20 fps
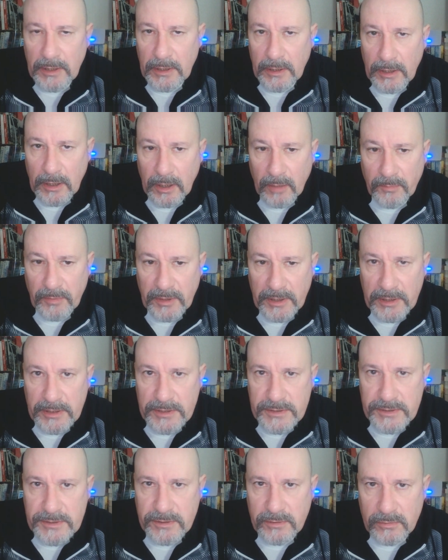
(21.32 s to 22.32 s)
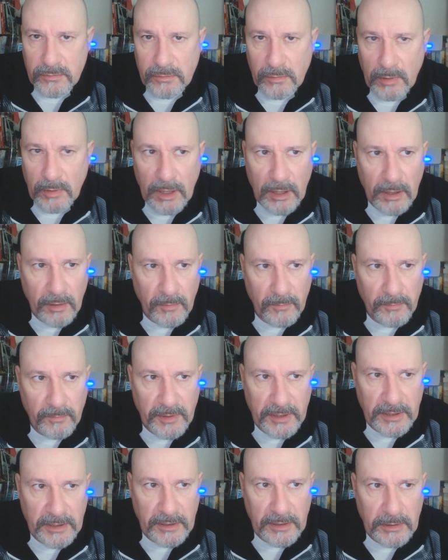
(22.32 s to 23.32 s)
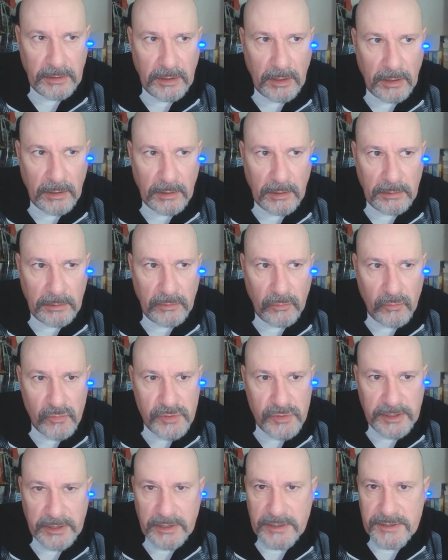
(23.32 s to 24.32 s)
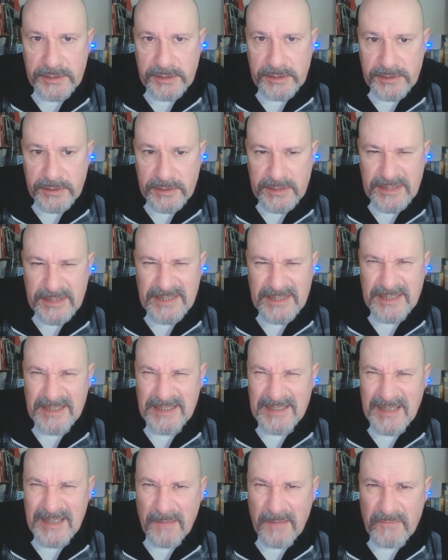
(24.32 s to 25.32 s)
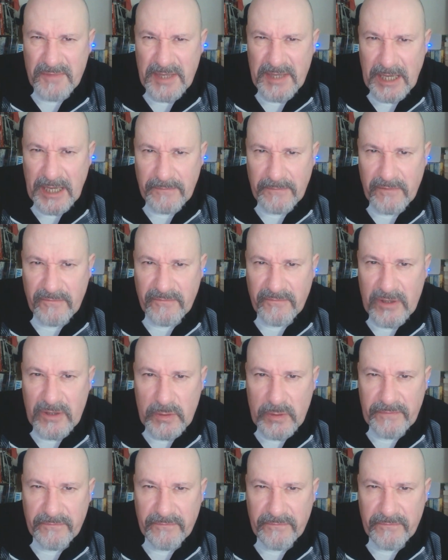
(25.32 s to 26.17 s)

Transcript: appears to be launching us into something of a very,